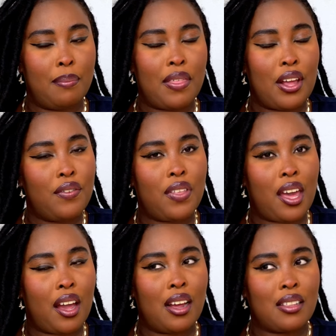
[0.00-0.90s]
By the end of the
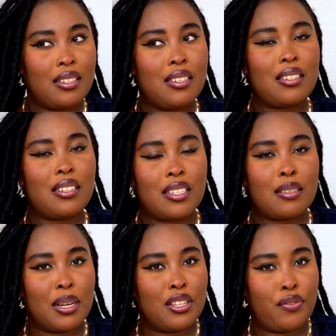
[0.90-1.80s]
year, this is
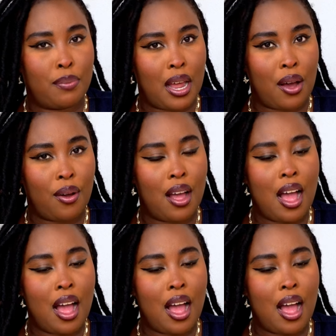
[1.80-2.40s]
6 months from now,